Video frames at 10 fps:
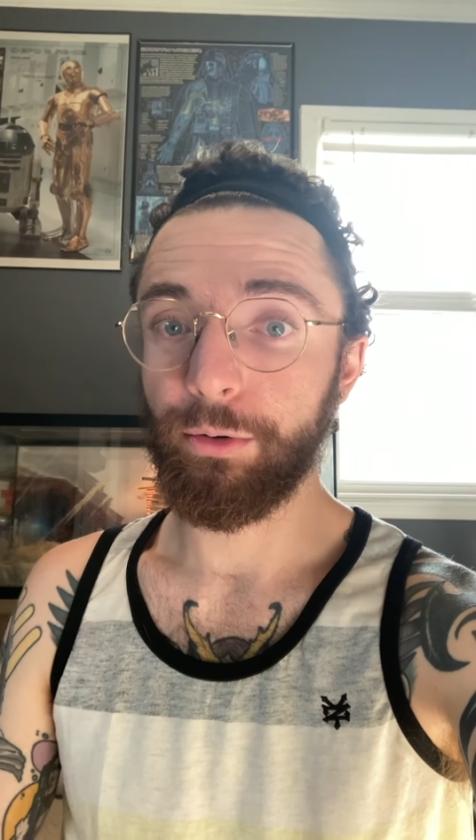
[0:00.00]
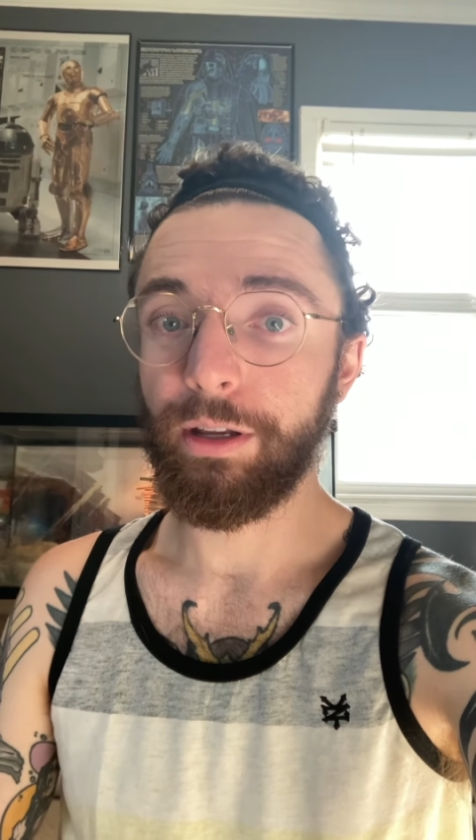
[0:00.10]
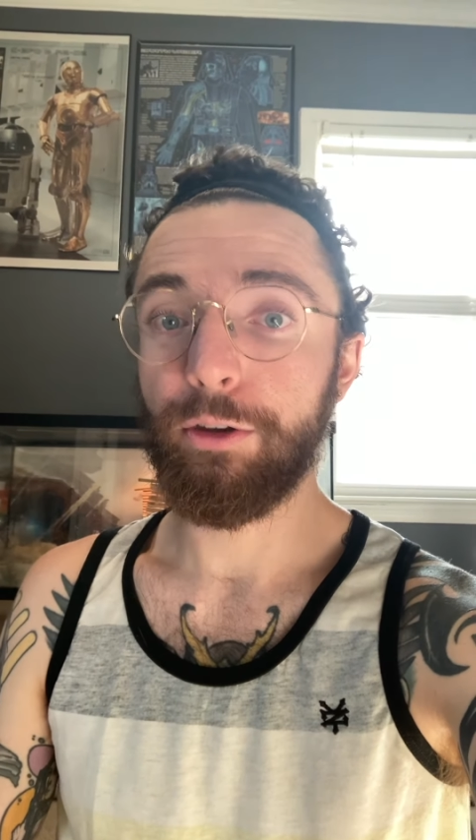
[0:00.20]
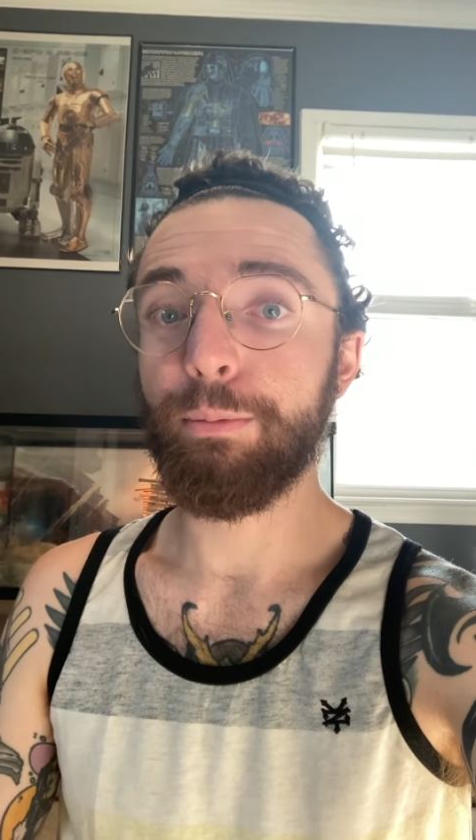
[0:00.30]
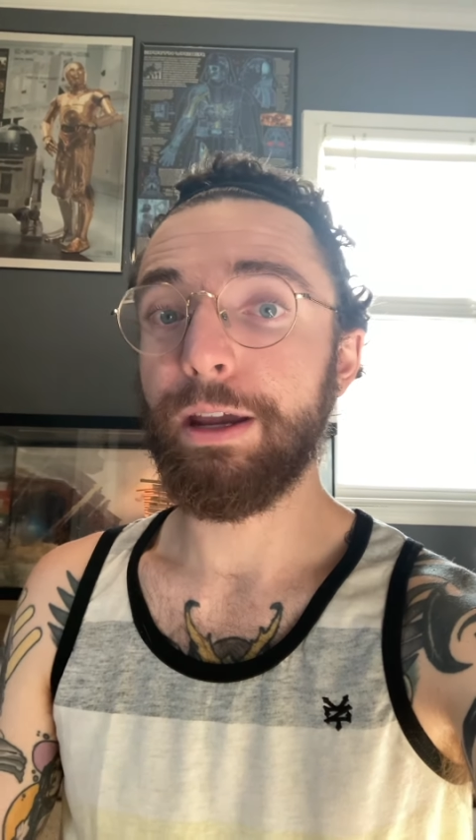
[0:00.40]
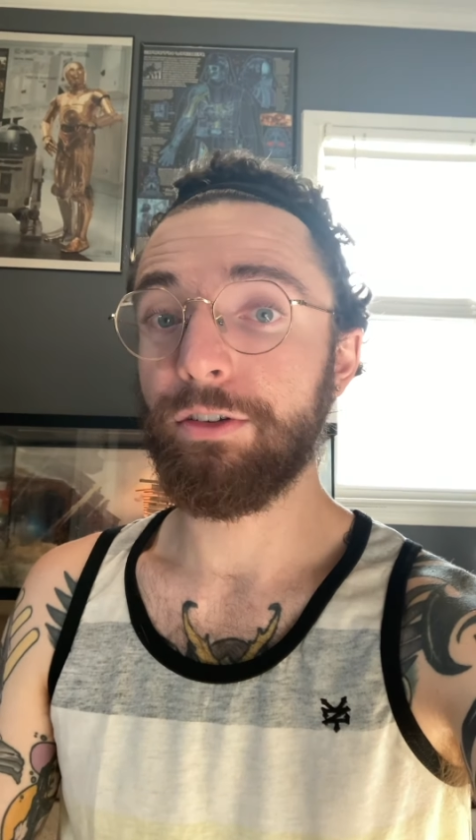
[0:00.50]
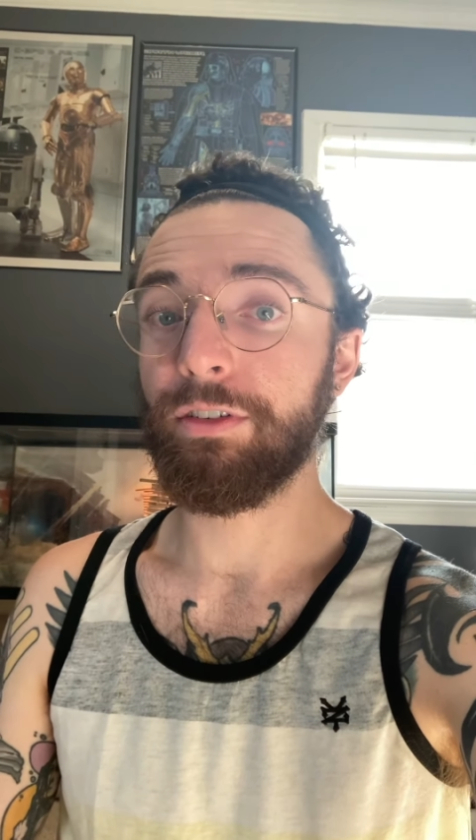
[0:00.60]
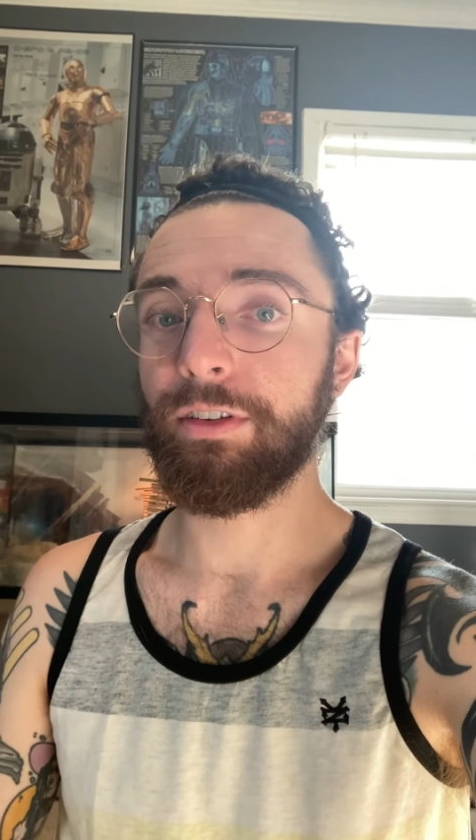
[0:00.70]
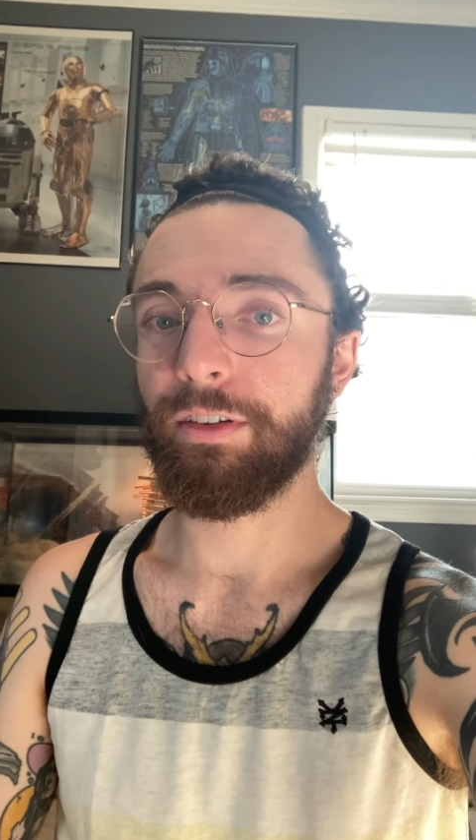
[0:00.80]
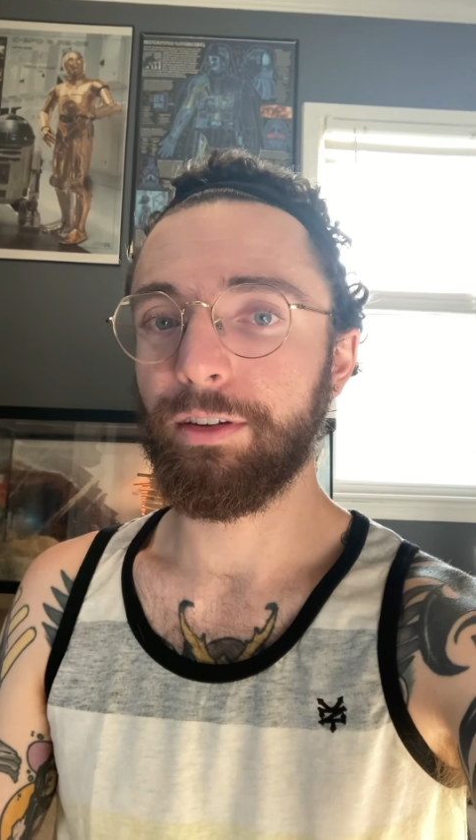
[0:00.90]

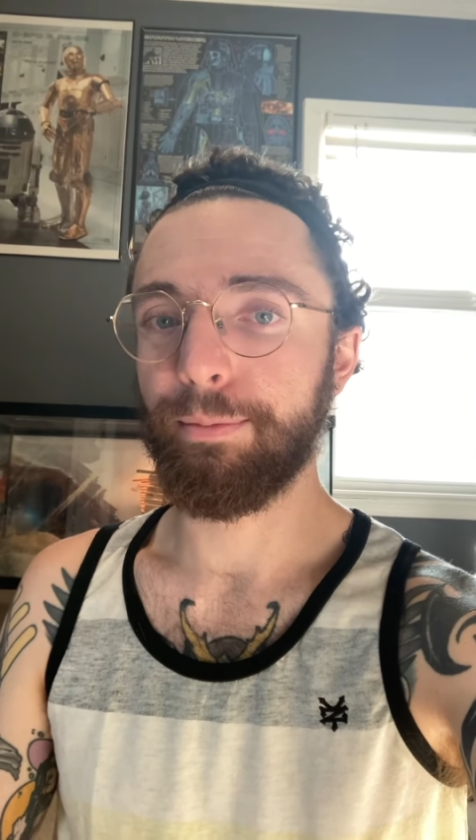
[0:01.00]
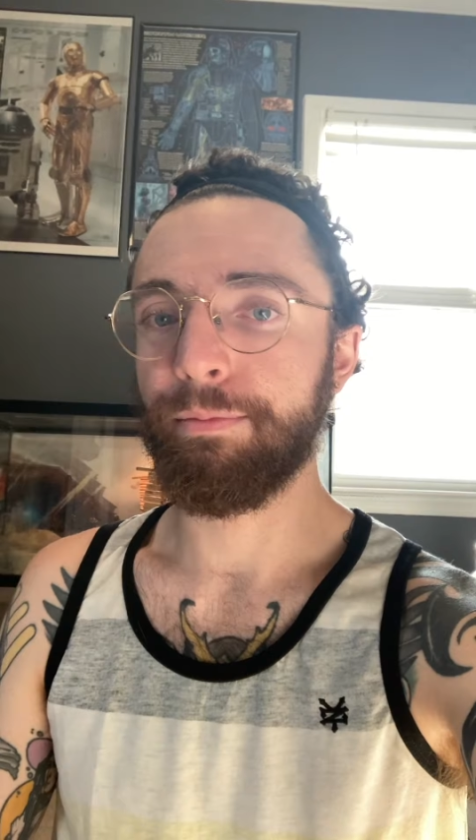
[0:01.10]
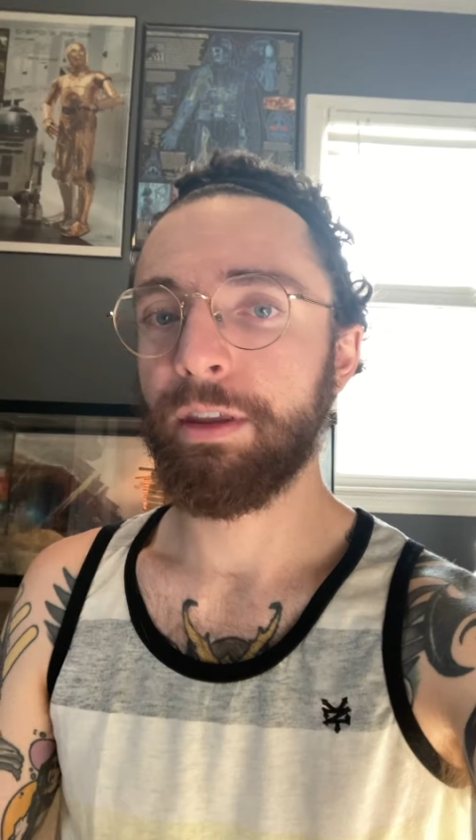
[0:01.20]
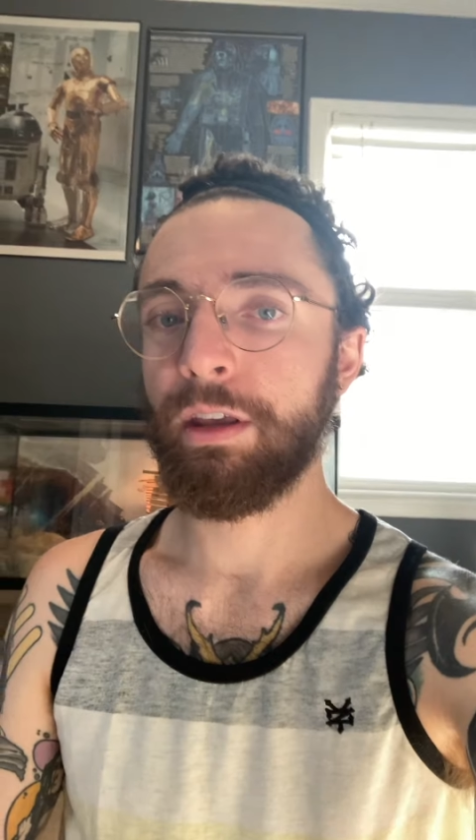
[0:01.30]
incubation system,